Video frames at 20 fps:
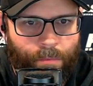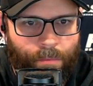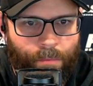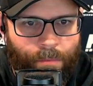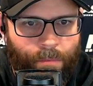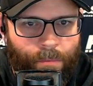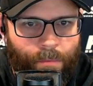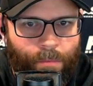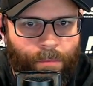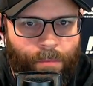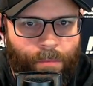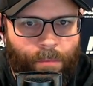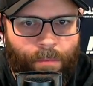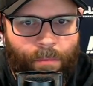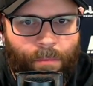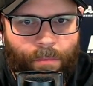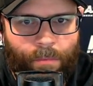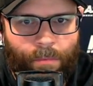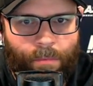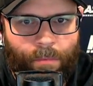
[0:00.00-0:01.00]

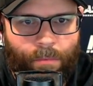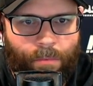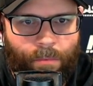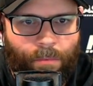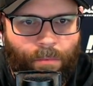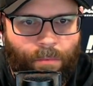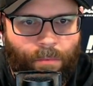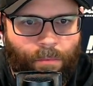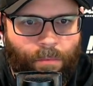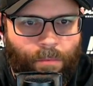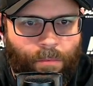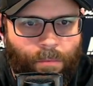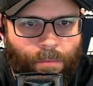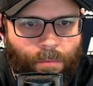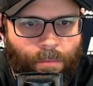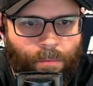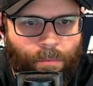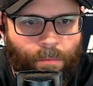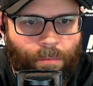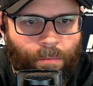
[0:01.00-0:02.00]

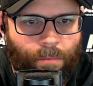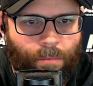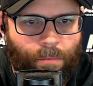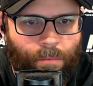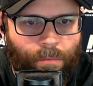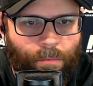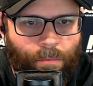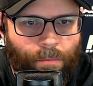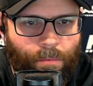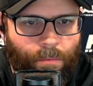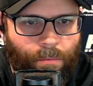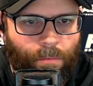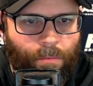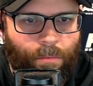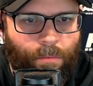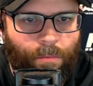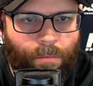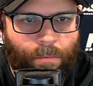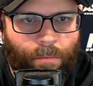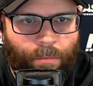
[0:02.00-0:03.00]

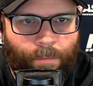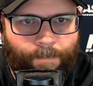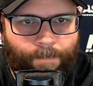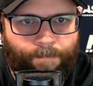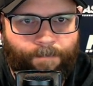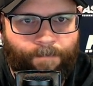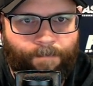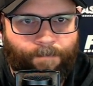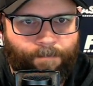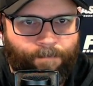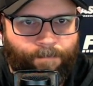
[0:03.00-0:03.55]
[no speech]